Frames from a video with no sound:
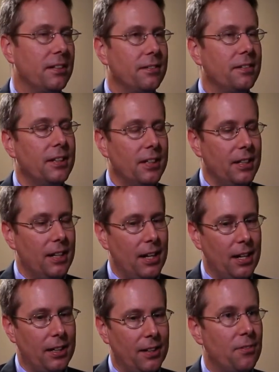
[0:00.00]
and
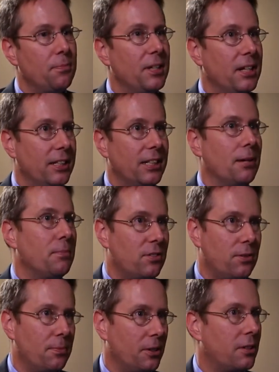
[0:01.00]
given me examples
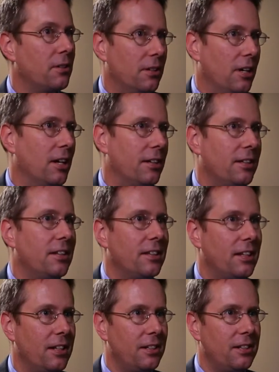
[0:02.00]
from the Quran
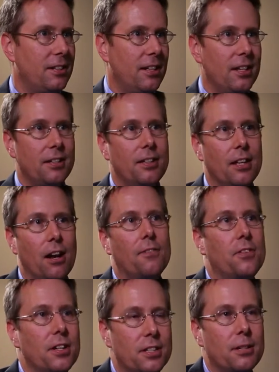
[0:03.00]
that
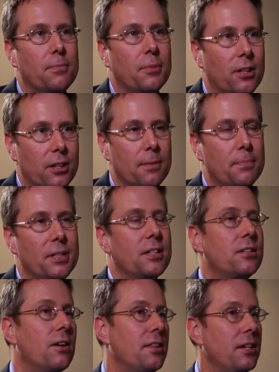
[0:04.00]
offer a similar impetus.
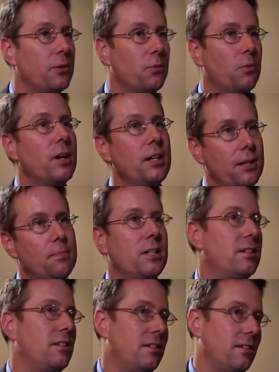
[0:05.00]
So I think one
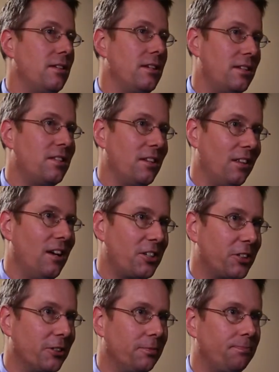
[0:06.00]
impetus is
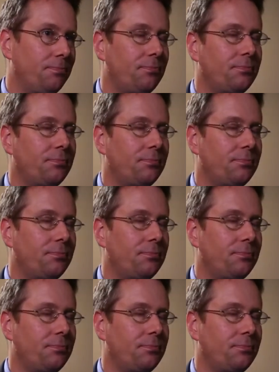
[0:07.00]
theological.